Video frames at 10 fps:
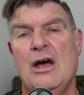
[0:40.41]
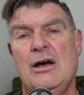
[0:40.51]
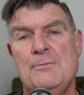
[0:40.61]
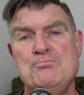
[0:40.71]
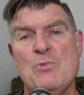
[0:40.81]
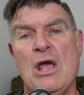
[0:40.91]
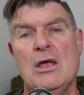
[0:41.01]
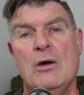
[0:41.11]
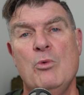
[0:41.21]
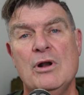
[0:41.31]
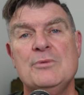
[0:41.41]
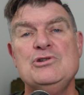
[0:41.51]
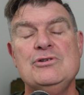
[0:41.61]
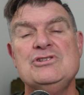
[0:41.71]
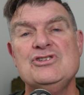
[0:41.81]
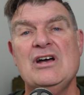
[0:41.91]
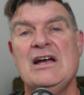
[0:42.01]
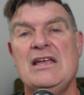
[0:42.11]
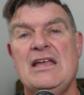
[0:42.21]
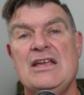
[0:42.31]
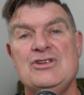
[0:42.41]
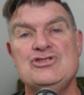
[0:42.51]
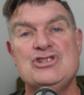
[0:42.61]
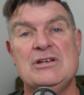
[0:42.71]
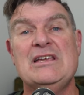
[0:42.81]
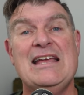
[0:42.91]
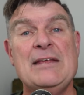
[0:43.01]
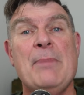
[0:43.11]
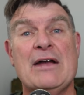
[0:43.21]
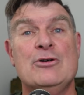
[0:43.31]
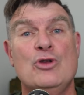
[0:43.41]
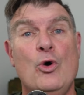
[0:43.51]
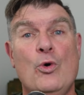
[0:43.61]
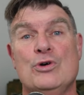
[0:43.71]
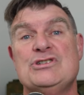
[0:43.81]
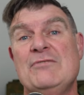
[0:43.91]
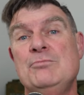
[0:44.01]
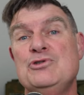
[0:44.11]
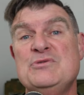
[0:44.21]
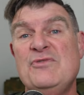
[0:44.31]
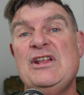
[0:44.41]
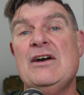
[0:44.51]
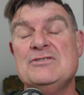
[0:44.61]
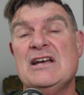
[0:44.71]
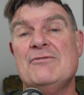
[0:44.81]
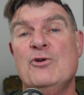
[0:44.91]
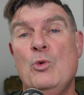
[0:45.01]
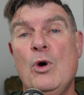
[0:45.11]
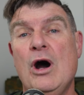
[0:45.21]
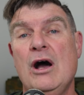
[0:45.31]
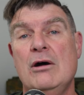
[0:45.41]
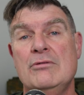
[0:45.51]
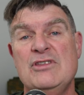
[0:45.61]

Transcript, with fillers: Um, what I'm doing today is getting back on the horse. I haven't put some videos out for a while.